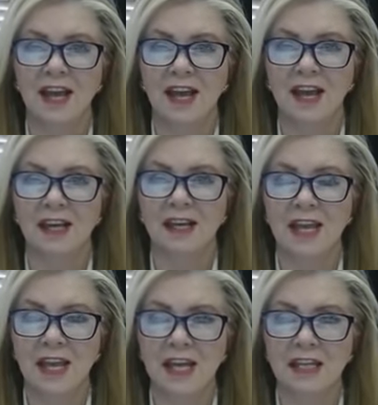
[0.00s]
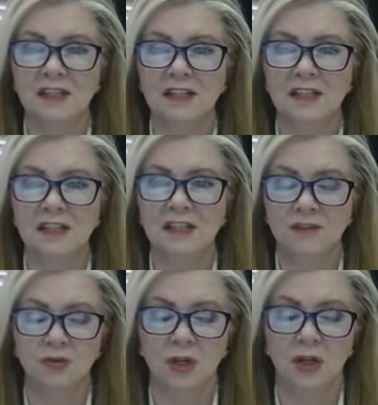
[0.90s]
and
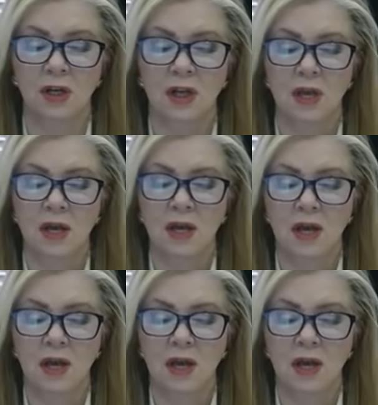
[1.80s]
individual